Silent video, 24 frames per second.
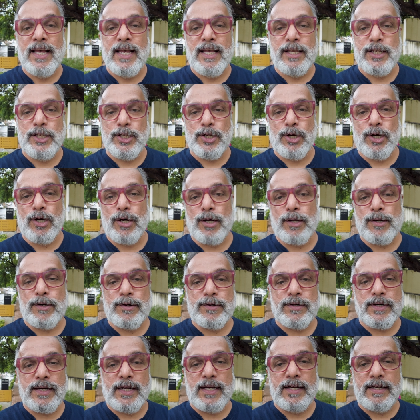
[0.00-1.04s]

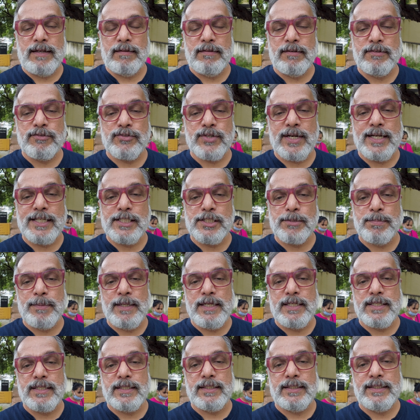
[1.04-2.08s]
your
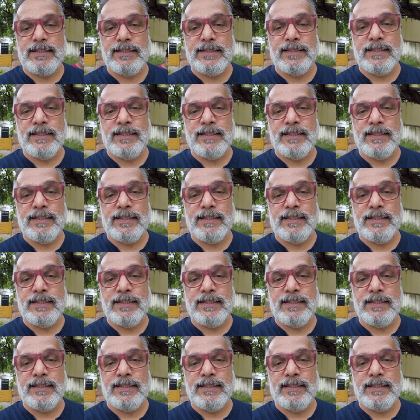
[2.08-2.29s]
transmitter